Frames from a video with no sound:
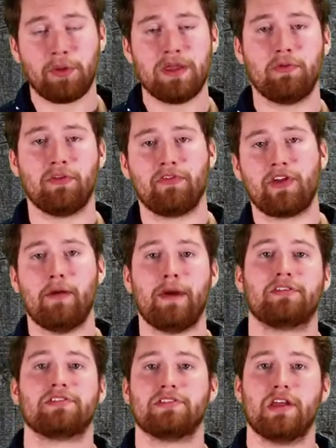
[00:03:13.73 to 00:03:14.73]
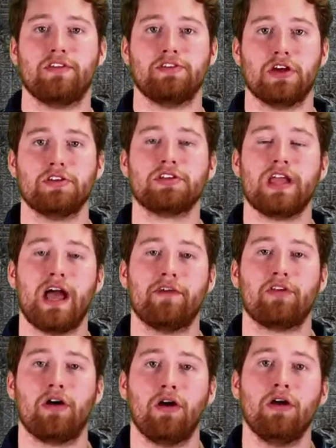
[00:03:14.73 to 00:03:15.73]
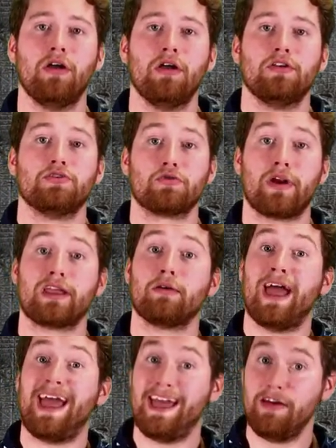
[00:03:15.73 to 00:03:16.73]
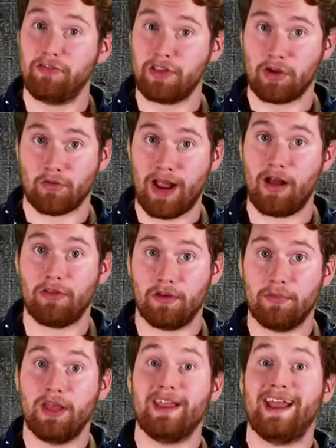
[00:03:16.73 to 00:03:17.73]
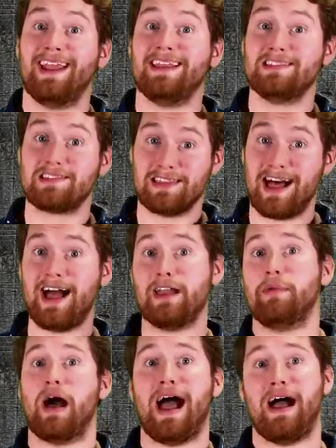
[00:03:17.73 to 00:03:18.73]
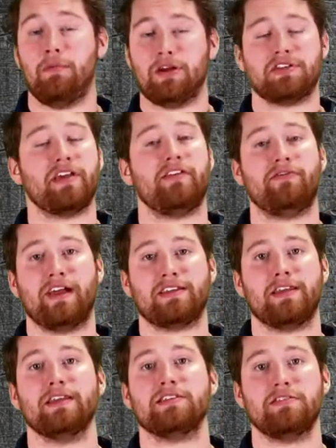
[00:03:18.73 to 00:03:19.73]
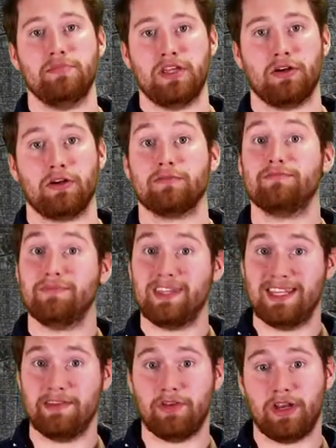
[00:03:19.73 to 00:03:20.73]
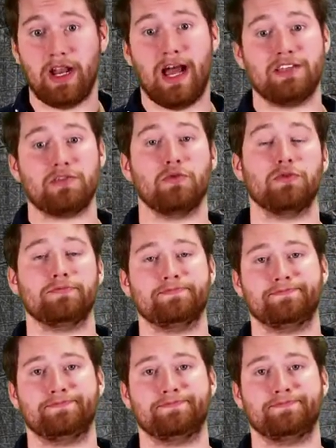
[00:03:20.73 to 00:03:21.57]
people have come out to say that Judge Kavanaugh drank heavily around them, and he's lied about how much that affected his demeanor, even in high school.